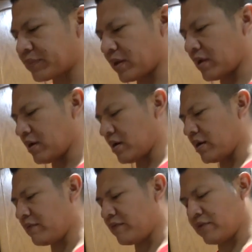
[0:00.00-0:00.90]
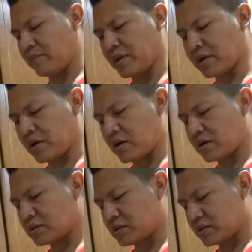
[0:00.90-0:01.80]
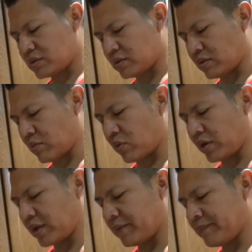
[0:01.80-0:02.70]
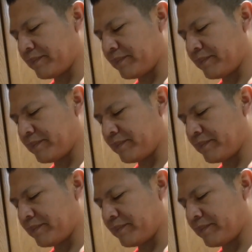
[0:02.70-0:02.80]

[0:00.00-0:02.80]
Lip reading: Alright, for the big dogs, in the morning,